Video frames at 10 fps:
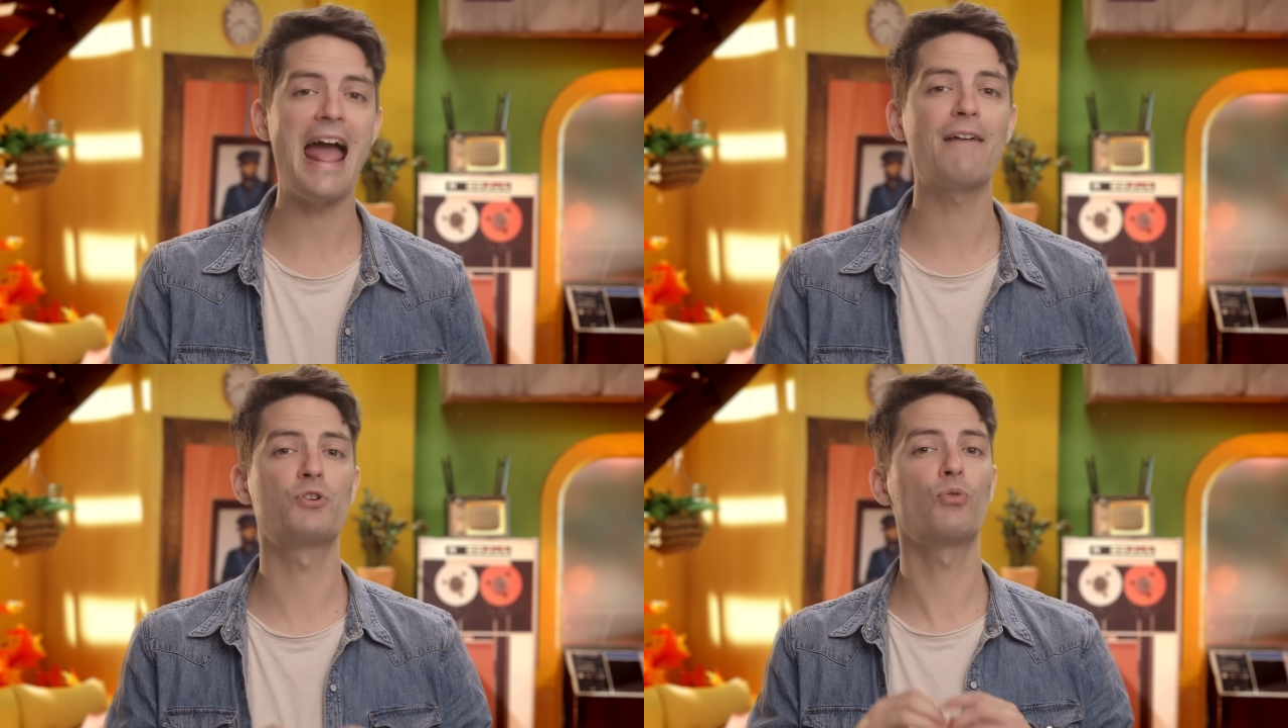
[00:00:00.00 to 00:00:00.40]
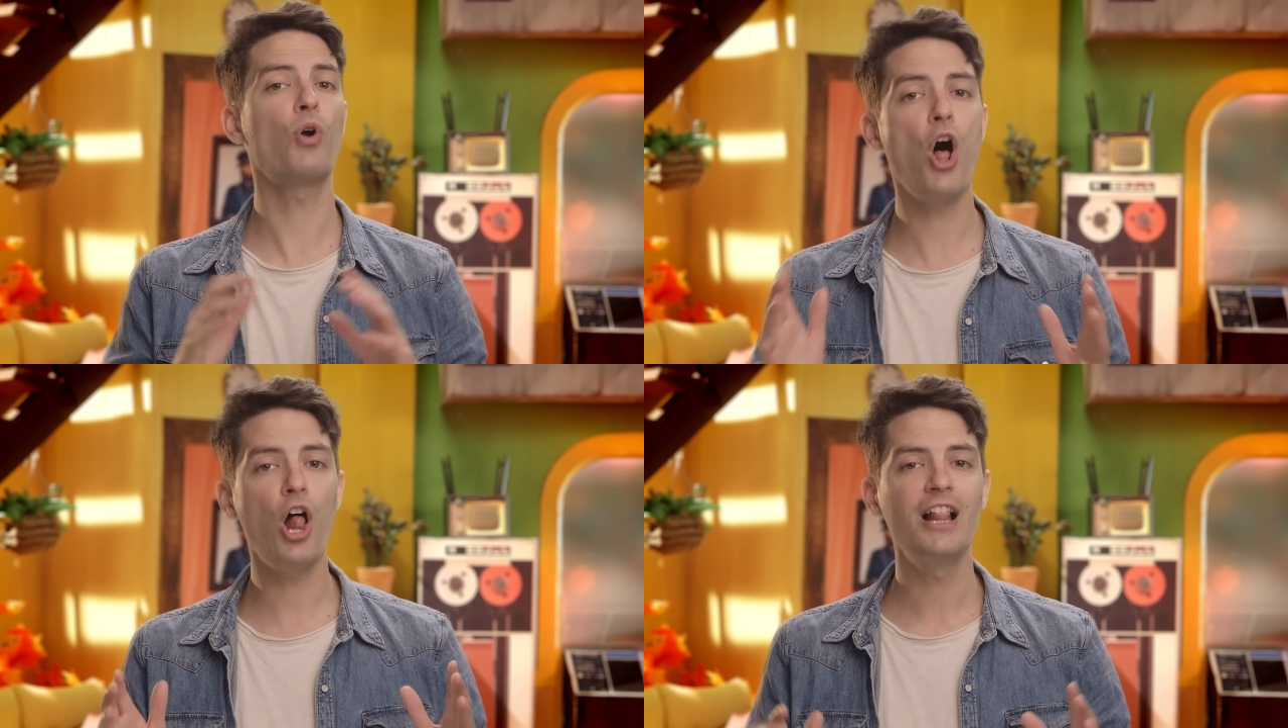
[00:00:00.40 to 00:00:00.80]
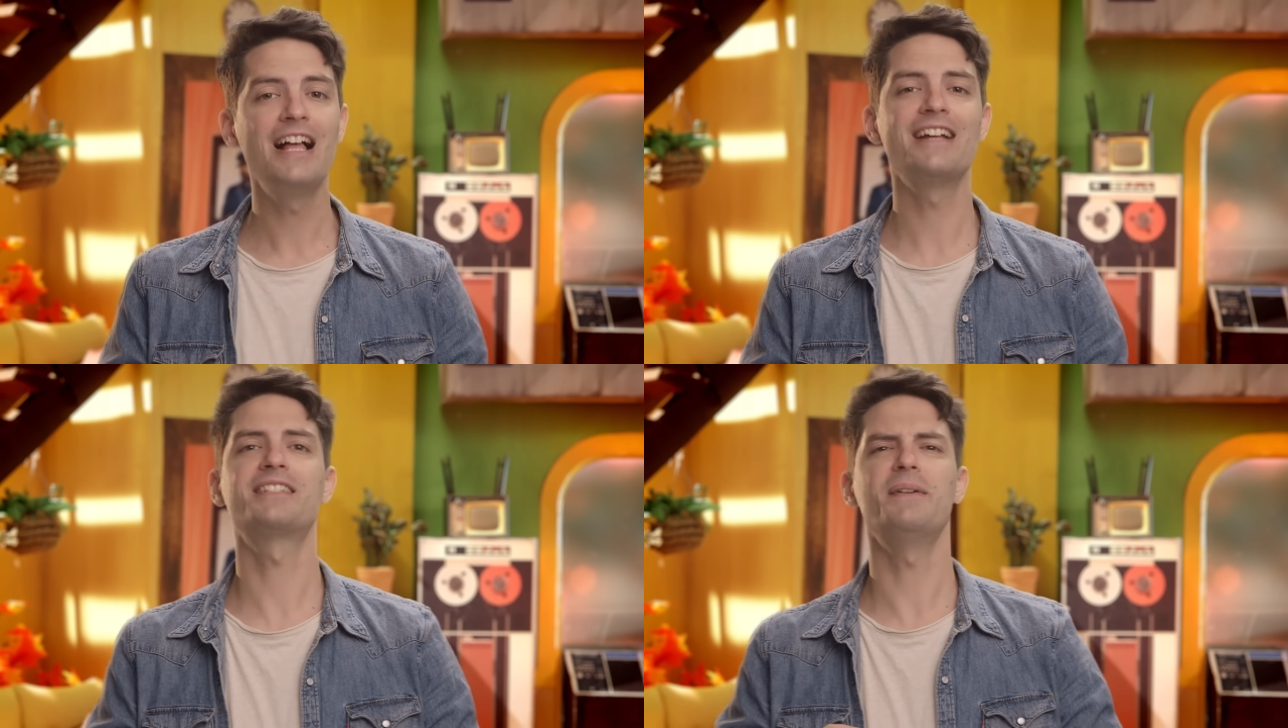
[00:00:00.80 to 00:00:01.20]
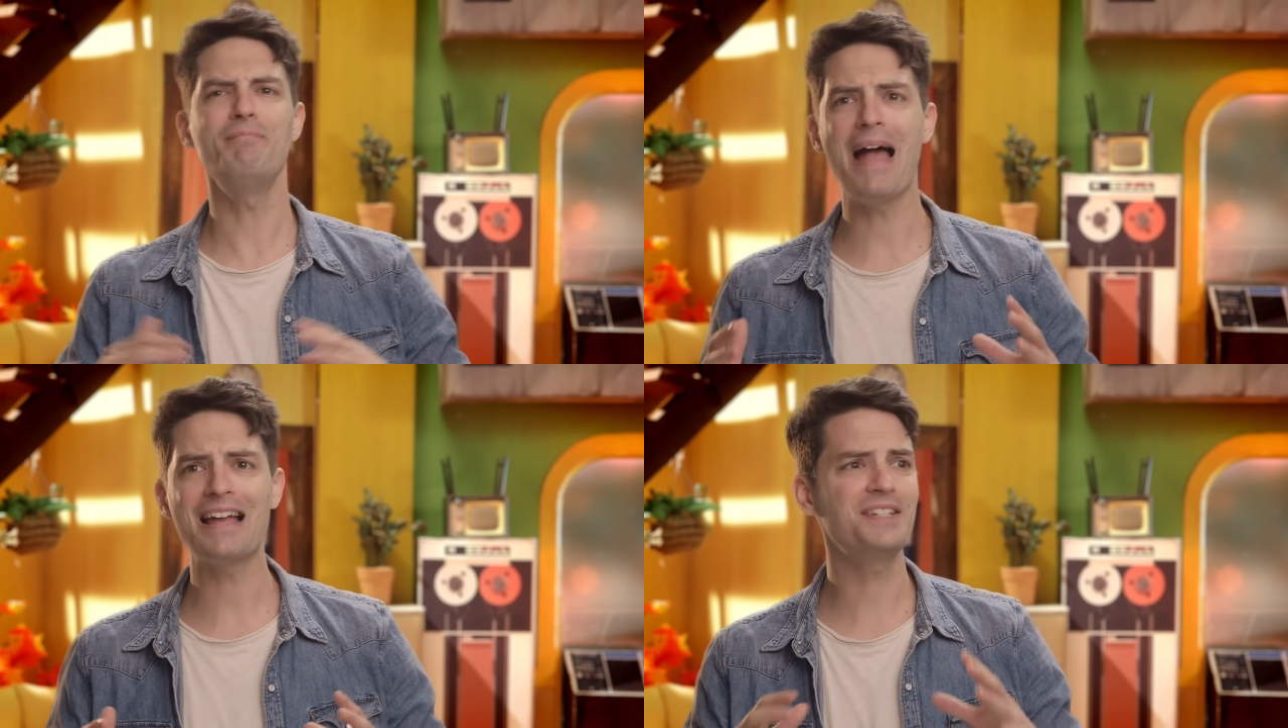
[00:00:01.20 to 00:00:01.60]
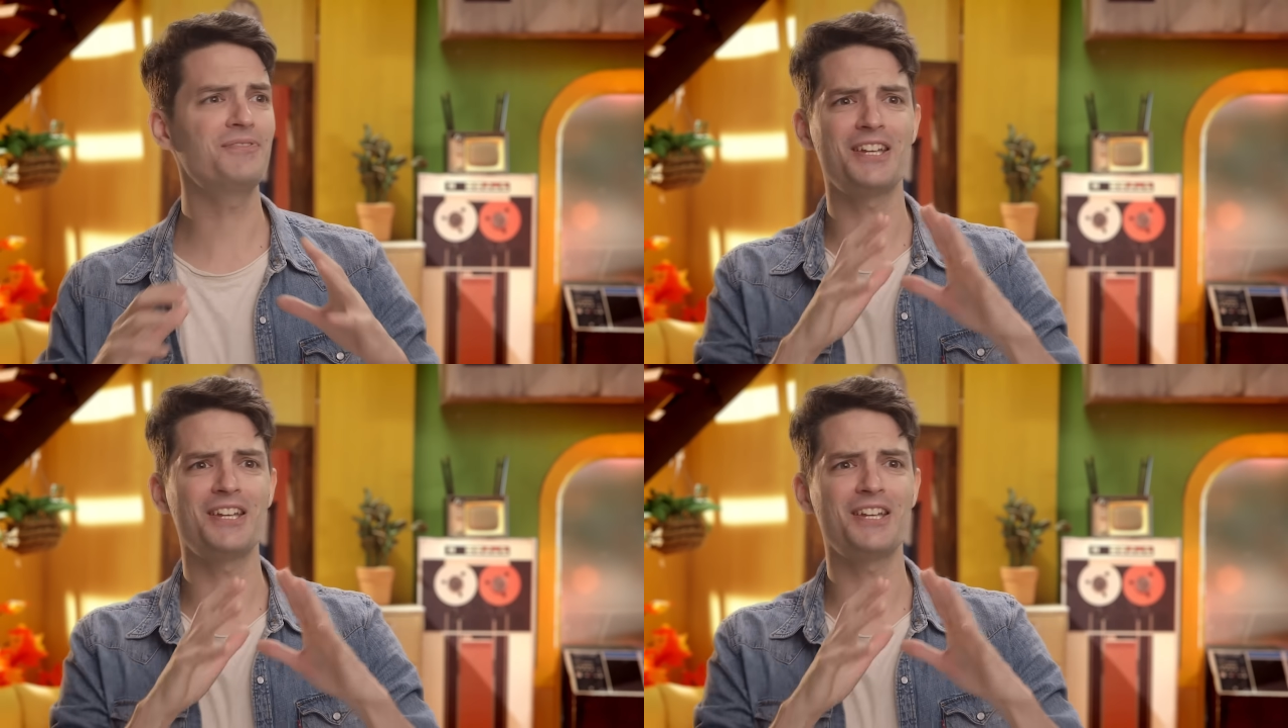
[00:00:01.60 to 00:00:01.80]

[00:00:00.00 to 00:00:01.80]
After all, it's the massive,